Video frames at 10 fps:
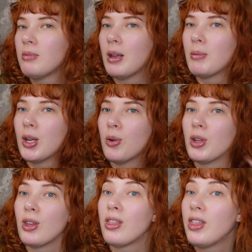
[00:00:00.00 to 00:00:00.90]
Let me know
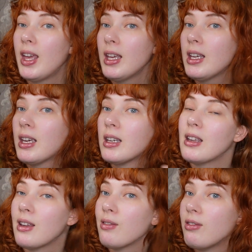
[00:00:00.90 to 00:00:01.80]
what you think,
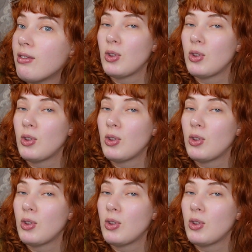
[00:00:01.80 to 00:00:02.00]
if